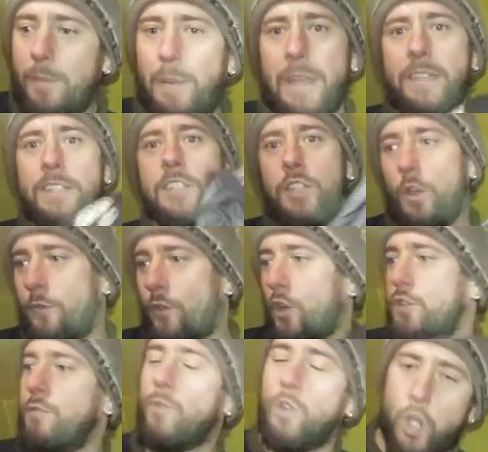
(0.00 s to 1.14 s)
Plenty to do. I've
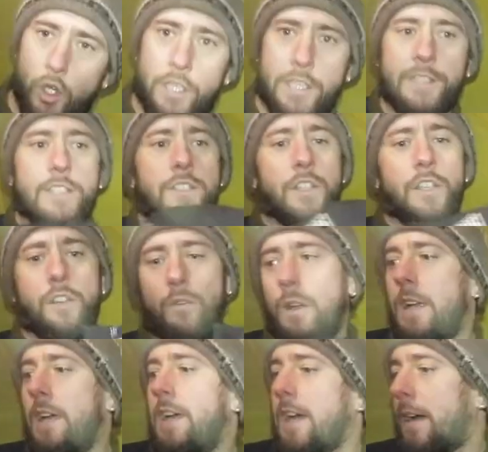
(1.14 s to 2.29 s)
got some cooking to do.
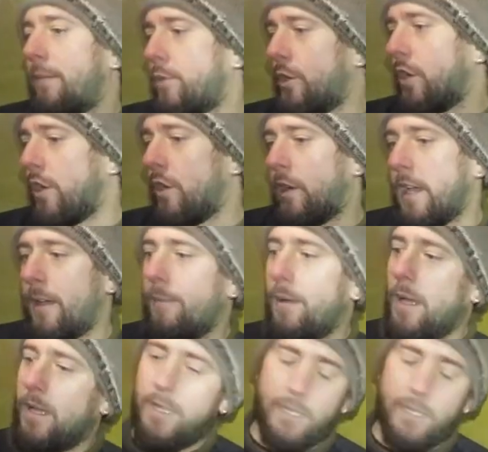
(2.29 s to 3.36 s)
I'm gonna um,